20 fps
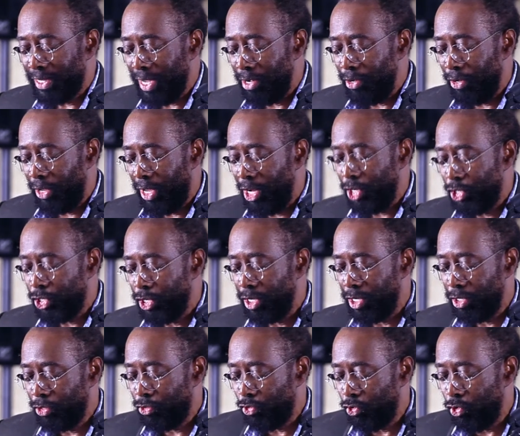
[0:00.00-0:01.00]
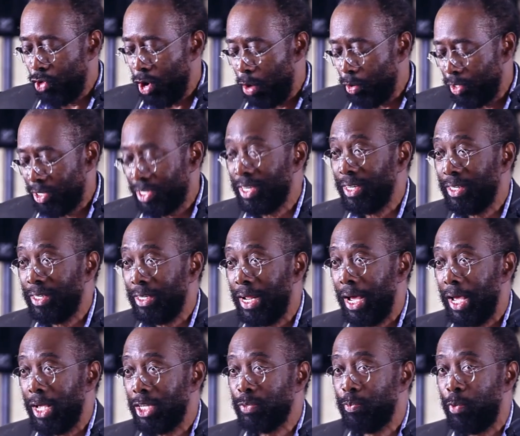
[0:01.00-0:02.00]
education throughout the
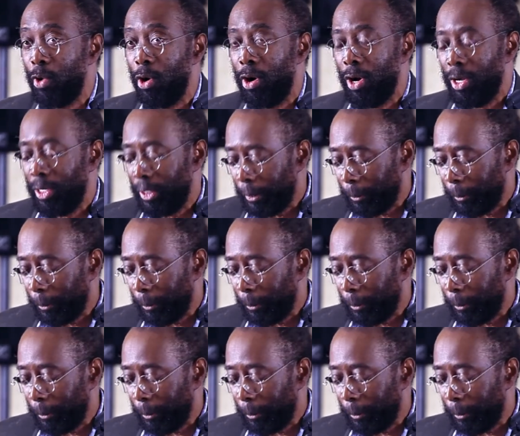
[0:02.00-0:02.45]
diaspora.